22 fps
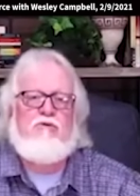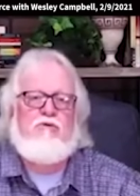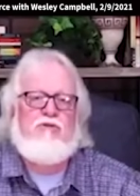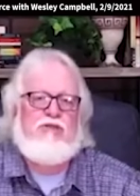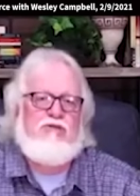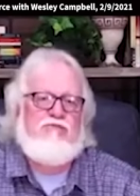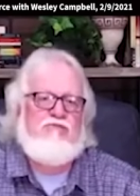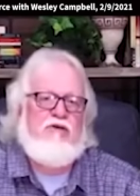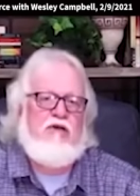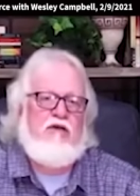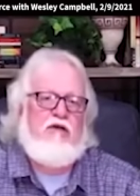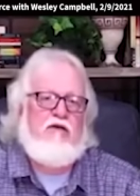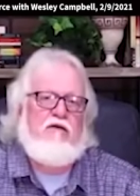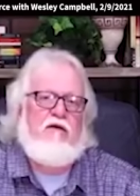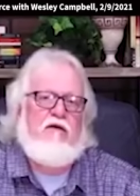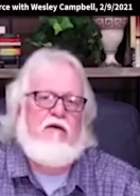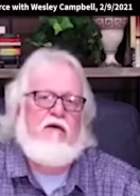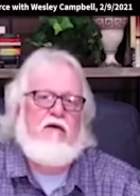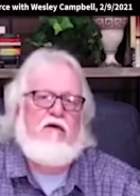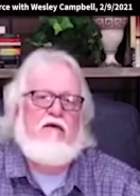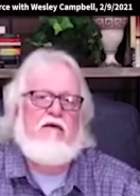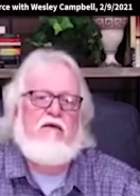She found
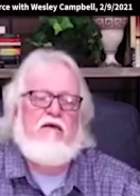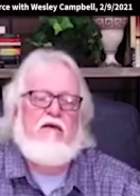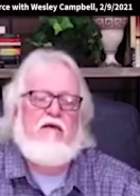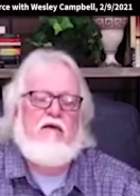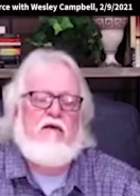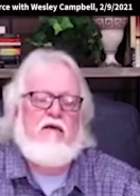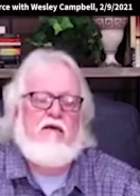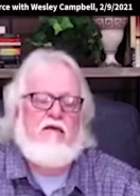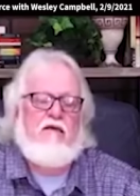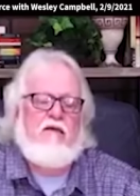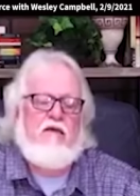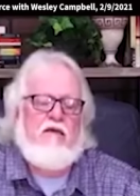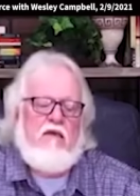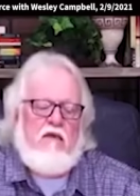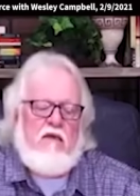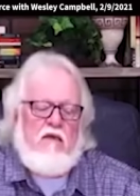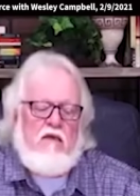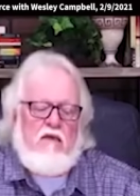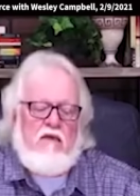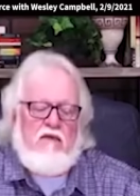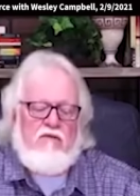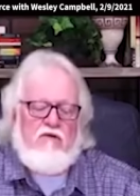out, and
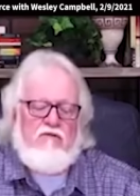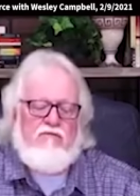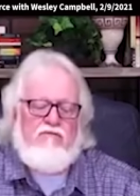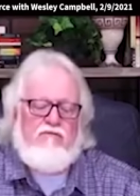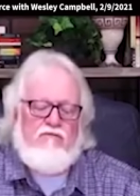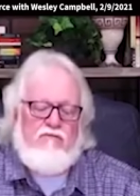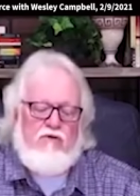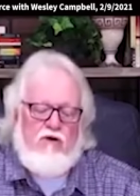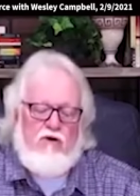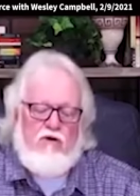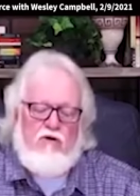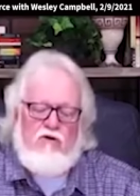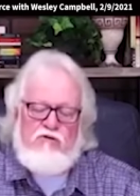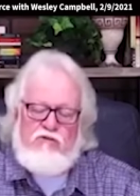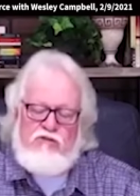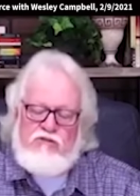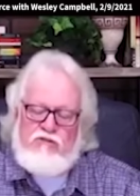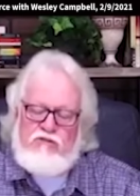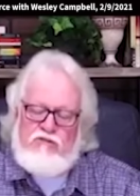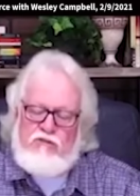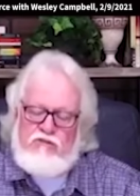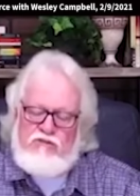the
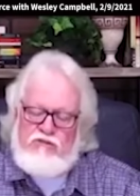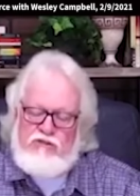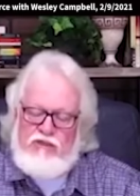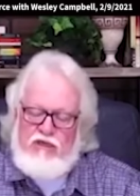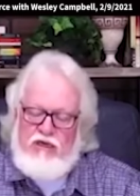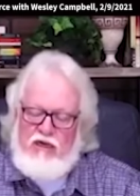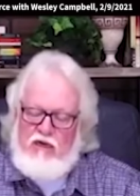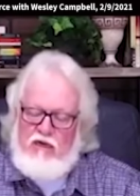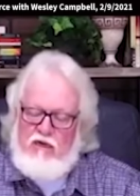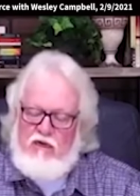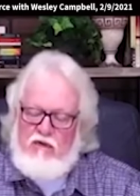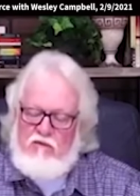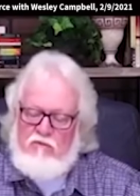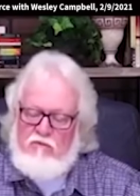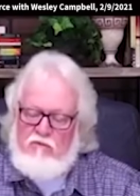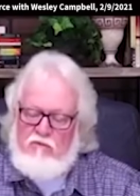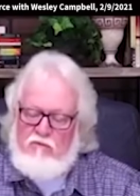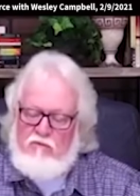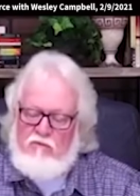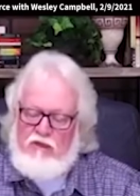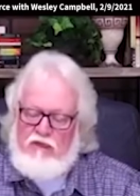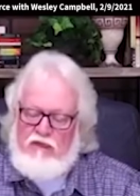first child
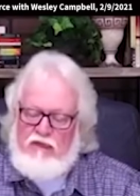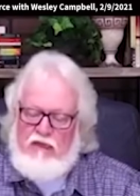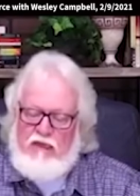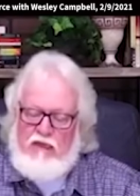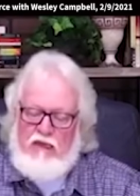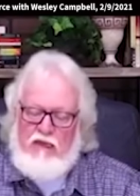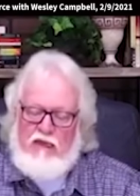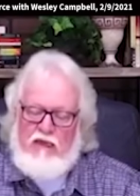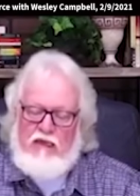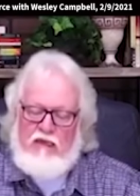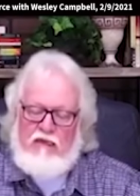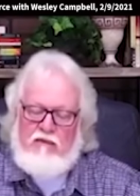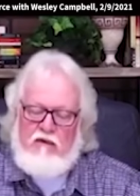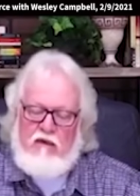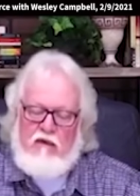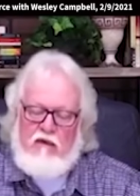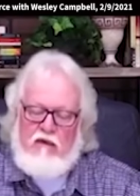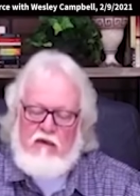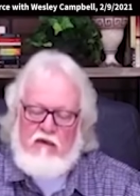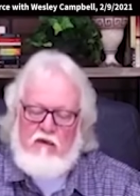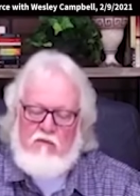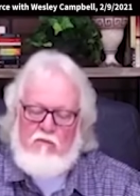we had,
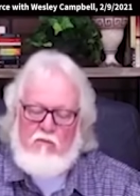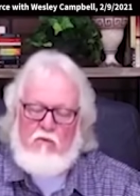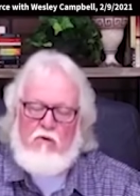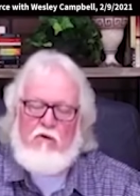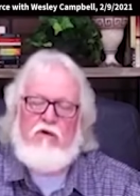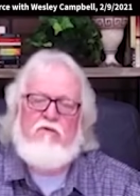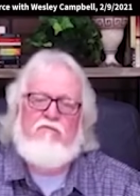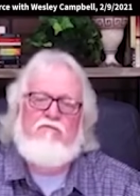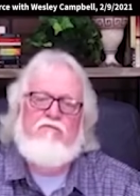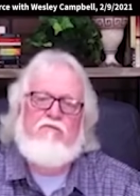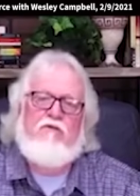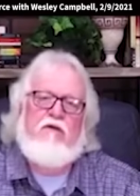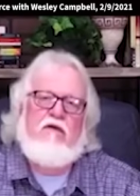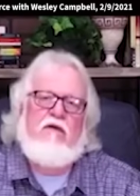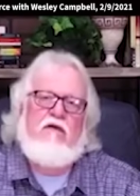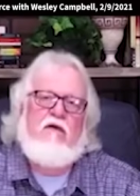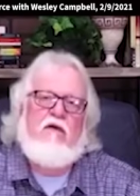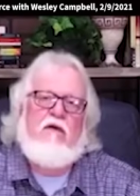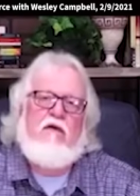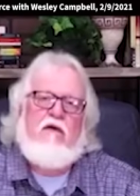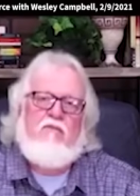uh, one of the